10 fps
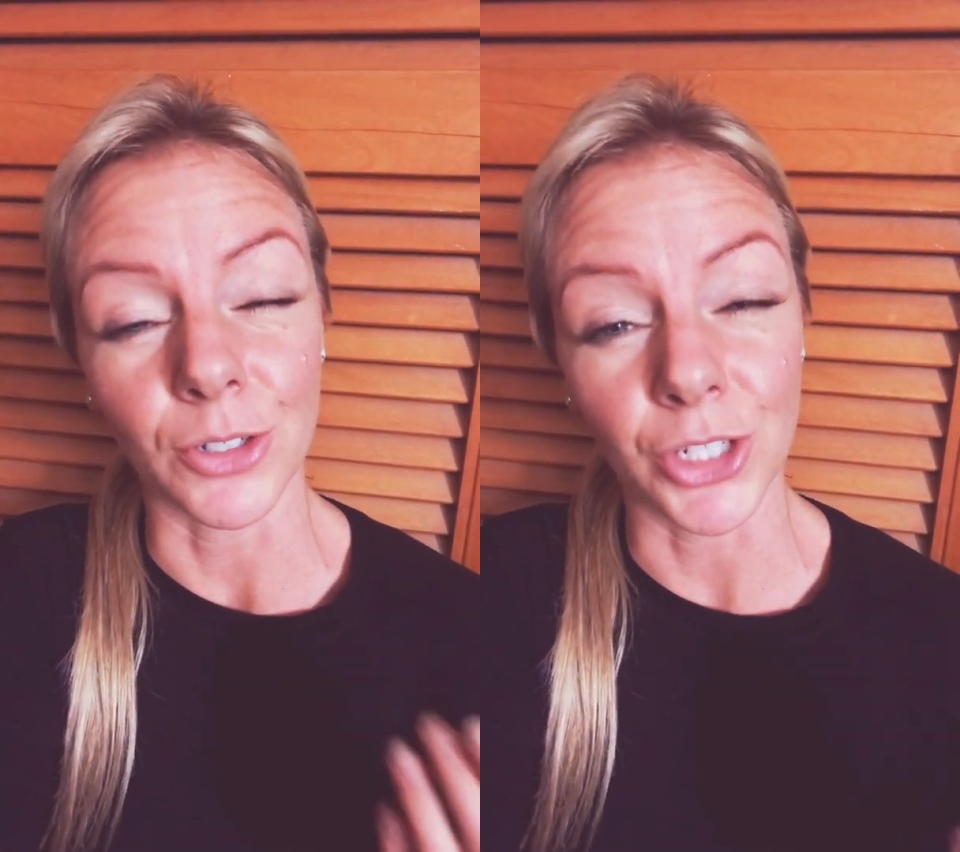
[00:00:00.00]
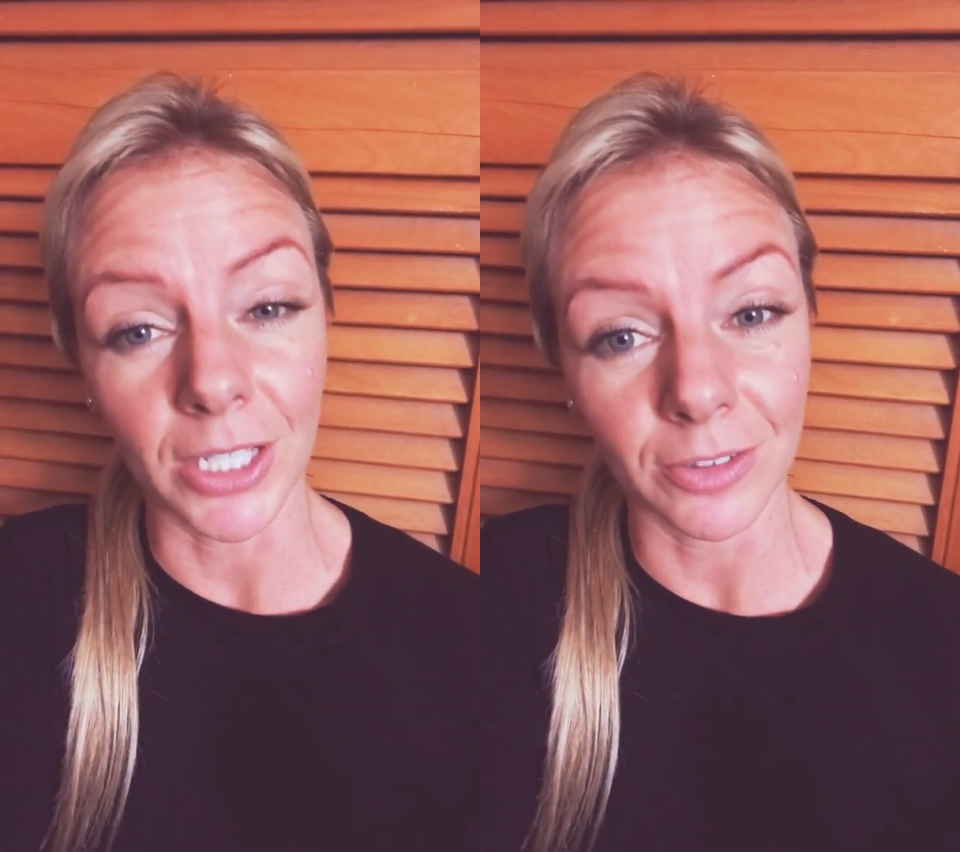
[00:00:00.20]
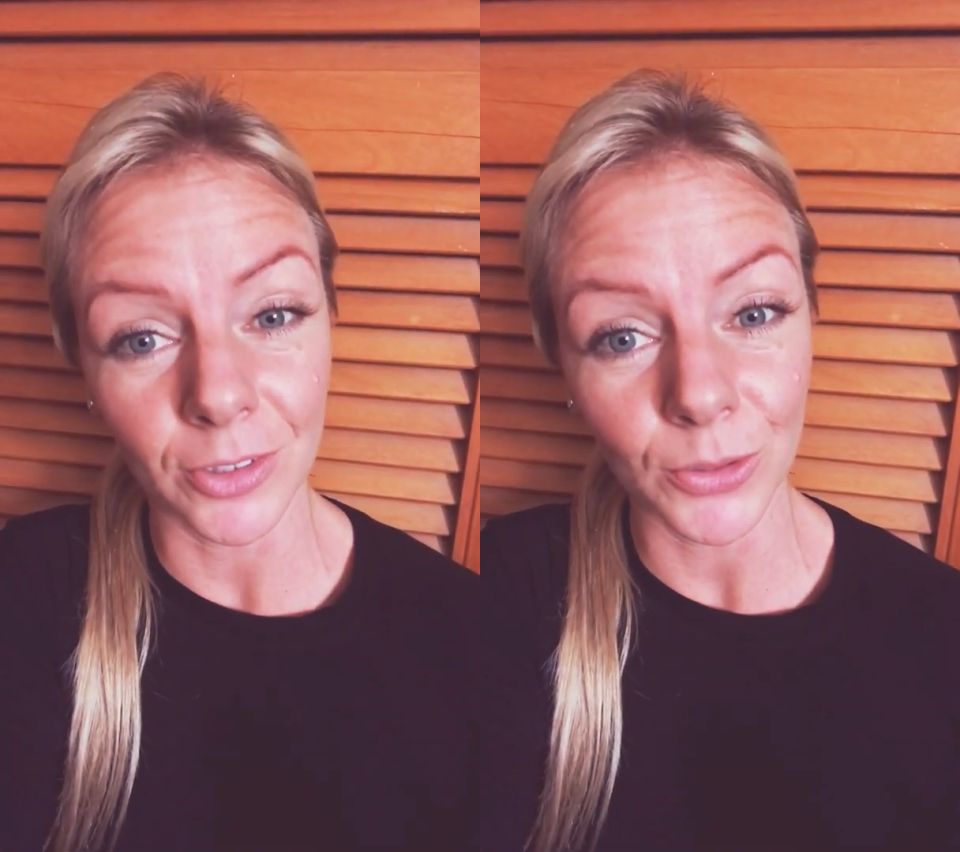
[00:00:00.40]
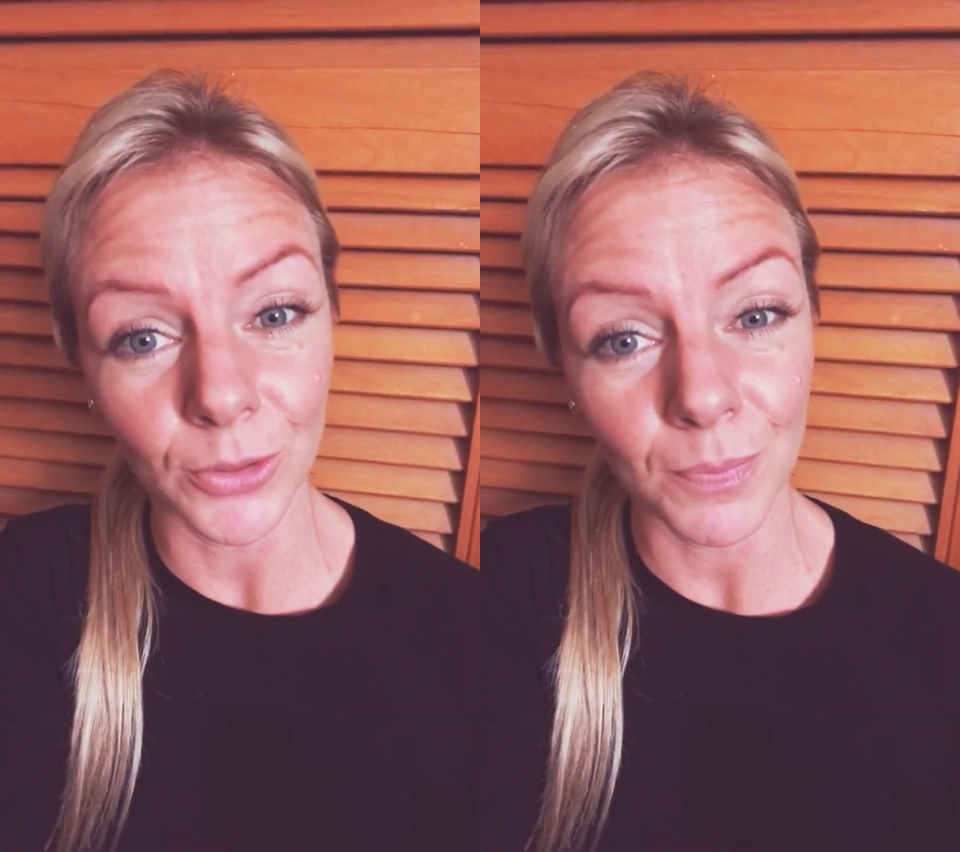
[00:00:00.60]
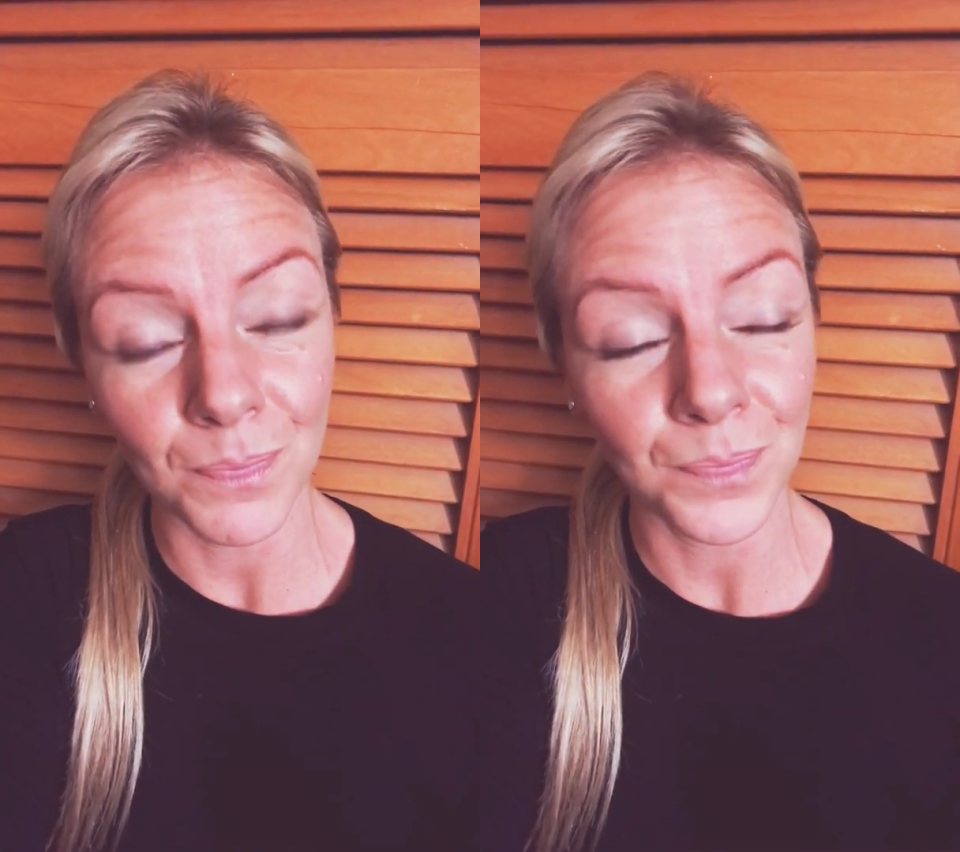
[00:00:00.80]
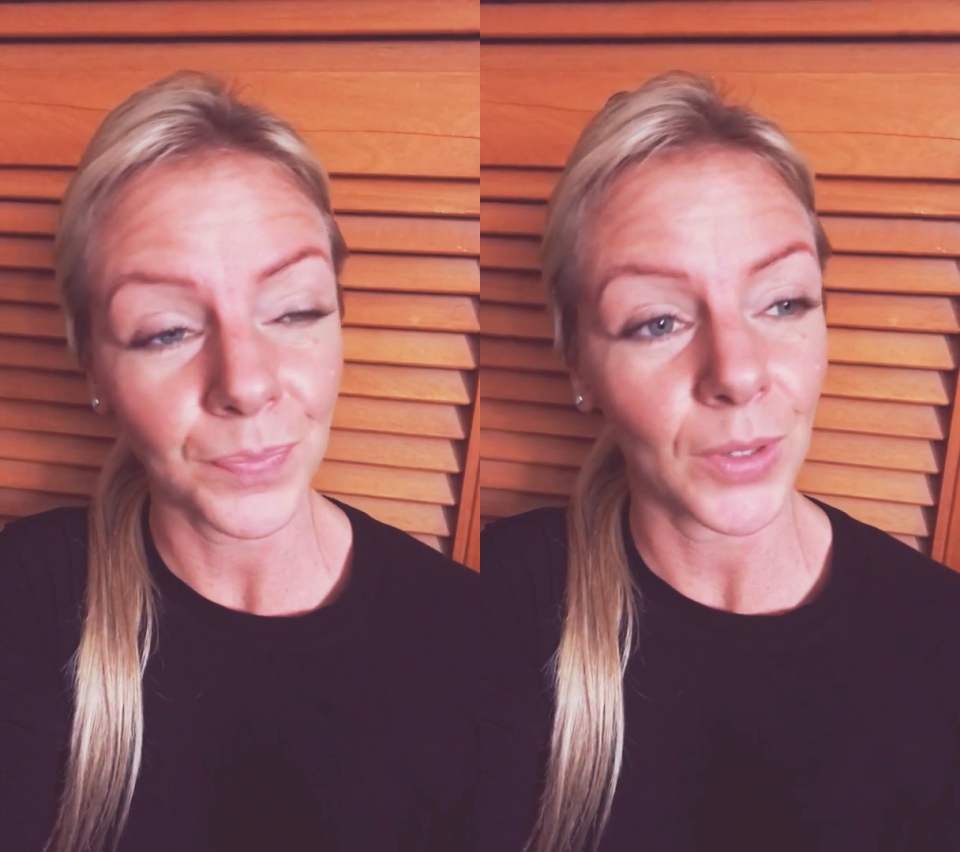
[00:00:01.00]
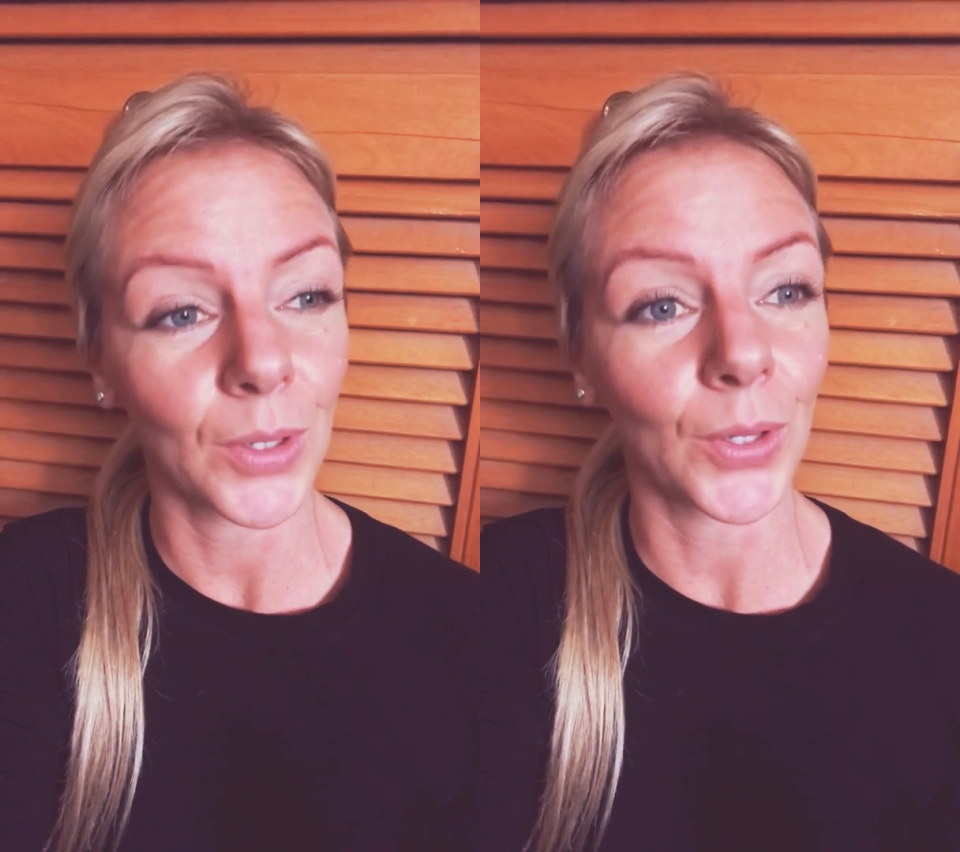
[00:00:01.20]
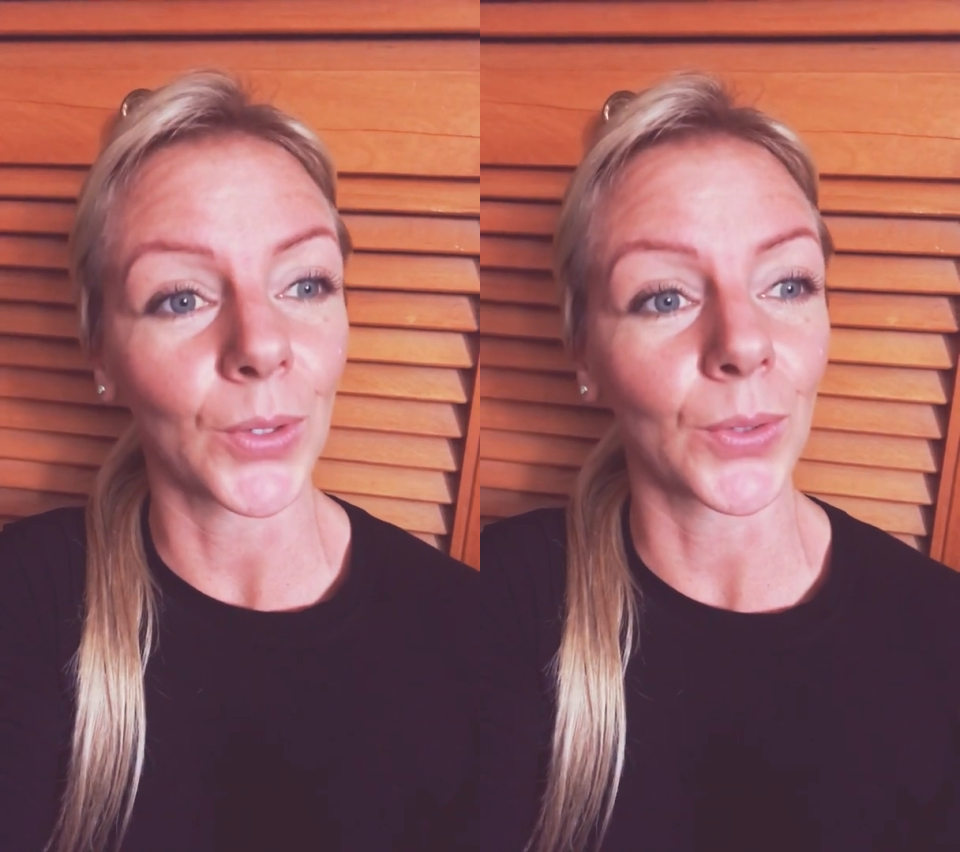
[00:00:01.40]
gentle,
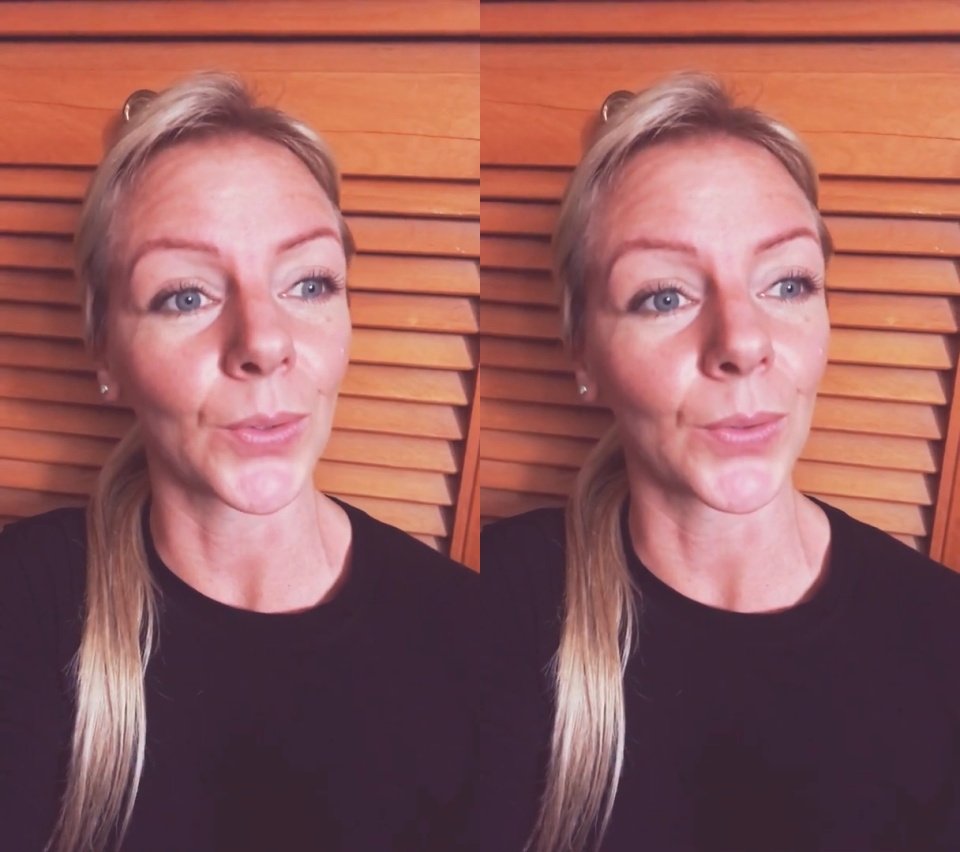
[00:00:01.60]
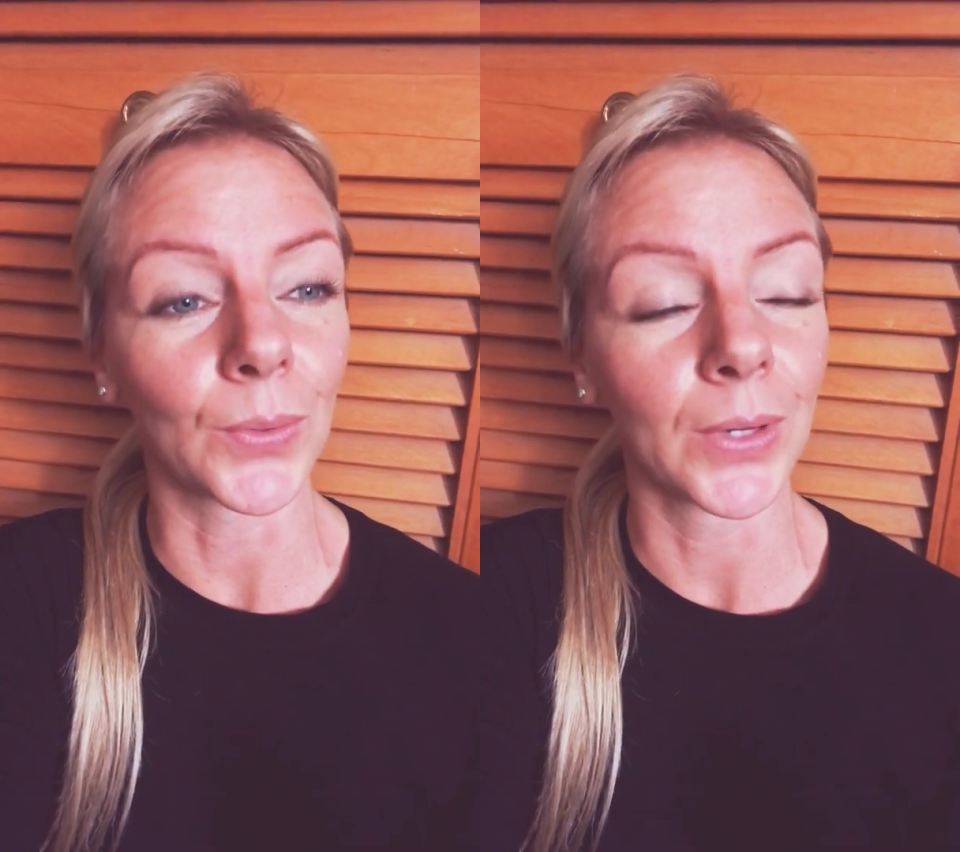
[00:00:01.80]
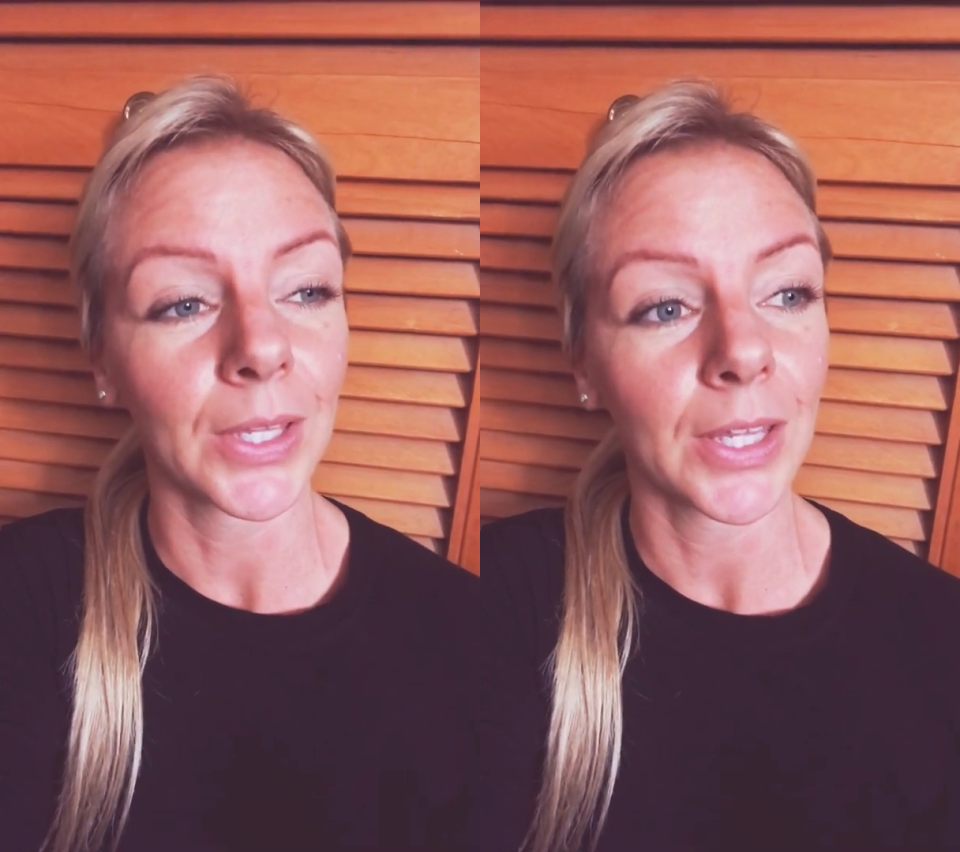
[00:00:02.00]
who